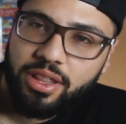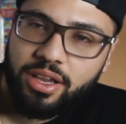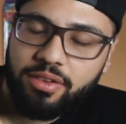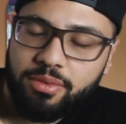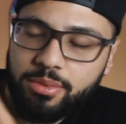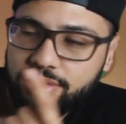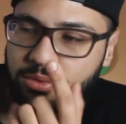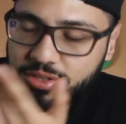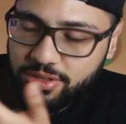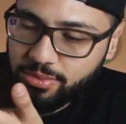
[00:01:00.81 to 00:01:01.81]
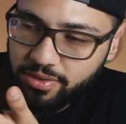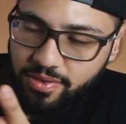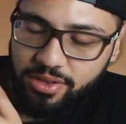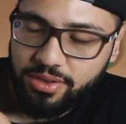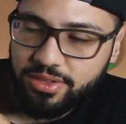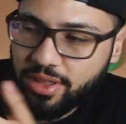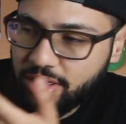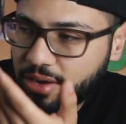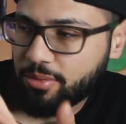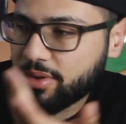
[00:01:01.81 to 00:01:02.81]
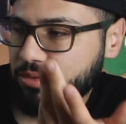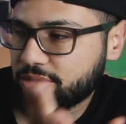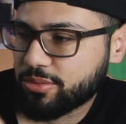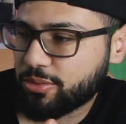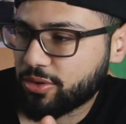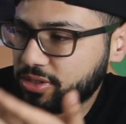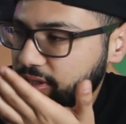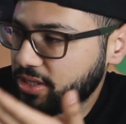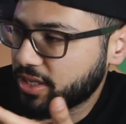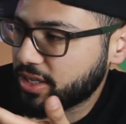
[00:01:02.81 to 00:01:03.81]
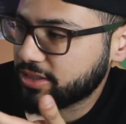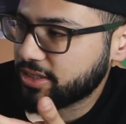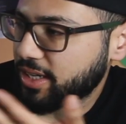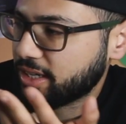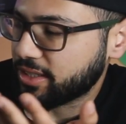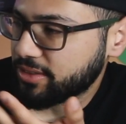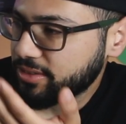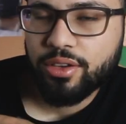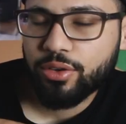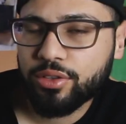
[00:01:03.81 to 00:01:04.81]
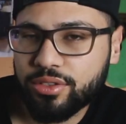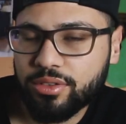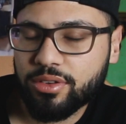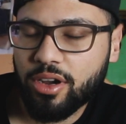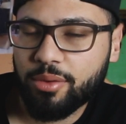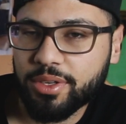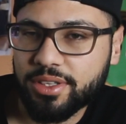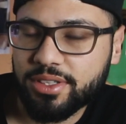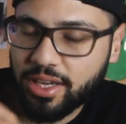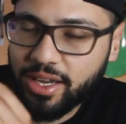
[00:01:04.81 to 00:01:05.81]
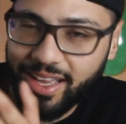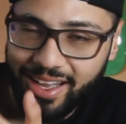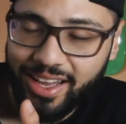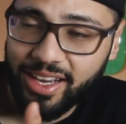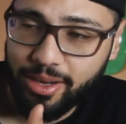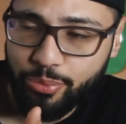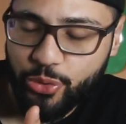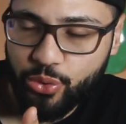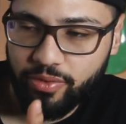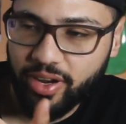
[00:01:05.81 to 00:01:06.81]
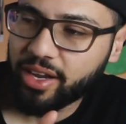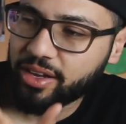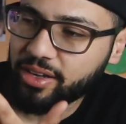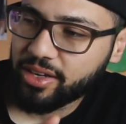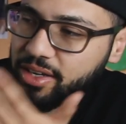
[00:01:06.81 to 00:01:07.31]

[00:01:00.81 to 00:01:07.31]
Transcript: thank you very much for watching my videos and thank you very much for supporting and yeah good two comments i i approve i